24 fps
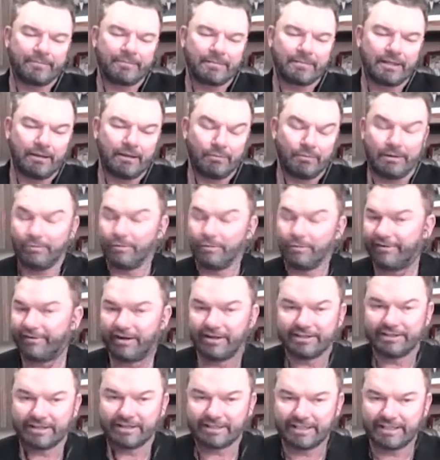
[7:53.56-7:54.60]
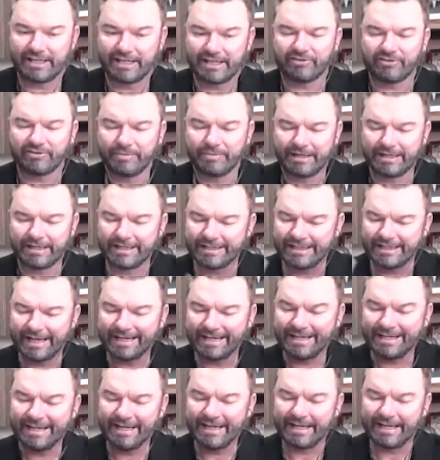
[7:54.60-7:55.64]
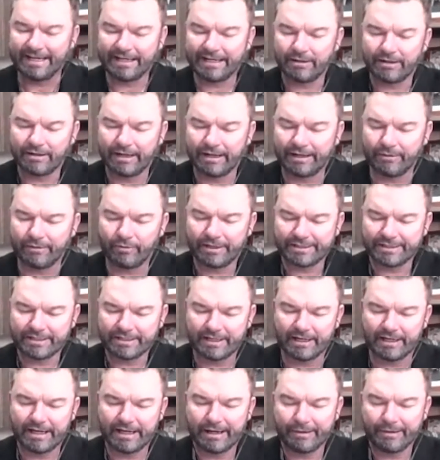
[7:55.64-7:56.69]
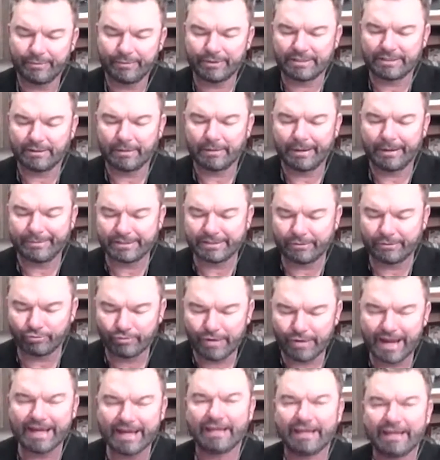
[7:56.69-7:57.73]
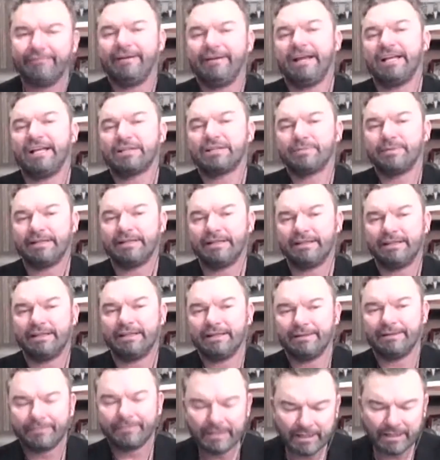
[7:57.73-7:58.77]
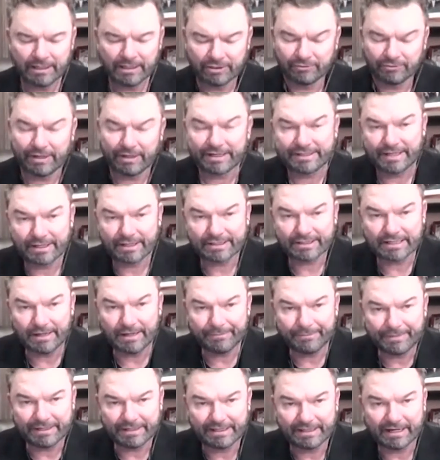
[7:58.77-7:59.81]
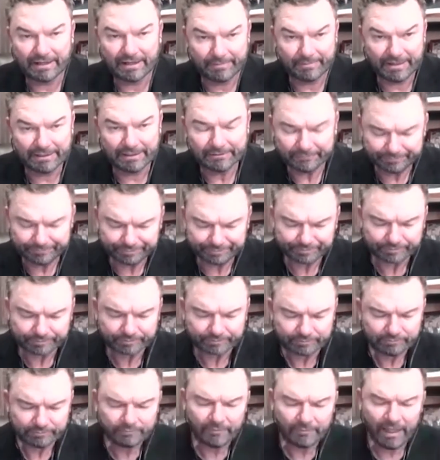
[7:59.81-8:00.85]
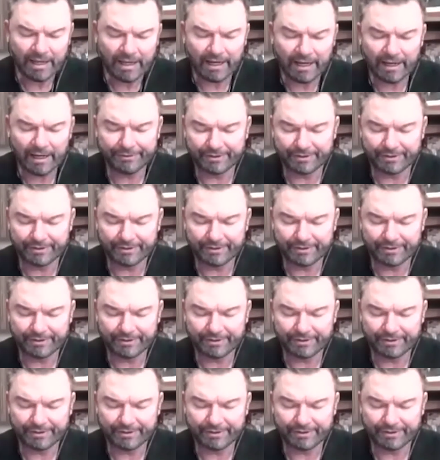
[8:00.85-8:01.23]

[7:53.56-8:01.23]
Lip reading: We were very successful, but I didn't hit it. And it was a rank advancement in the direct sales company that I'm in. There's